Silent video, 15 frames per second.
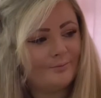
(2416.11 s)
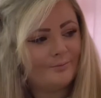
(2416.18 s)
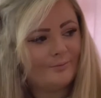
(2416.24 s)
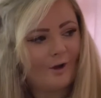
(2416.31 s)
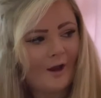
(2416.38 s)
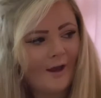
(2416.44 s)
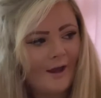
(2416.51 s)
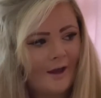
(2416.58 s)

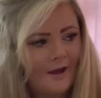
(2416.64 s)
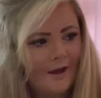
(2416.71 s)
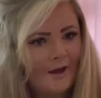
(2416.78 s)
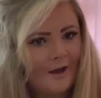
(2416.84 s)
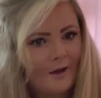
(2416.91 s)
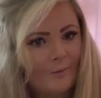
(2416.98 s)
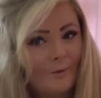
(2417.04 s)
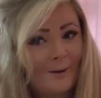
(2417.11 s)
my
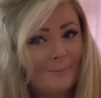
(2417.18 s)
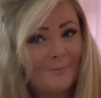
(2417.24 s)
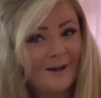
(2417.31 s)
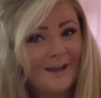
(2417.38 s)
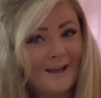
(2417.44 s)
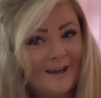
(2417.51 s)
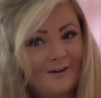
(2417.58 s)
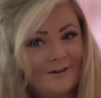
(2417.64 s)
hair when my
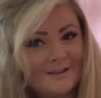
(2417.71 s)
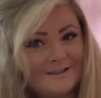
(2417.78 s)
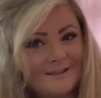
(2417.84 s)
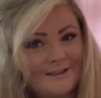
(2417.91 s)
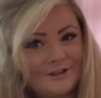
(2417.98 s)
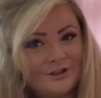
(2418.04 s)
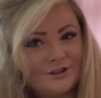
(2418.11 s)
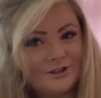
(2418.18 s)
hair
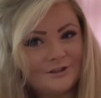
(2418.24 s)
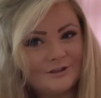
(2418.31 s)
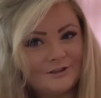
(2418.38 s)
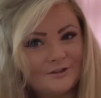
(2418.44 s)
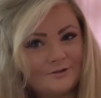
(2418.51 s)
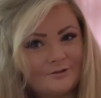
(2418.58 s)
extensions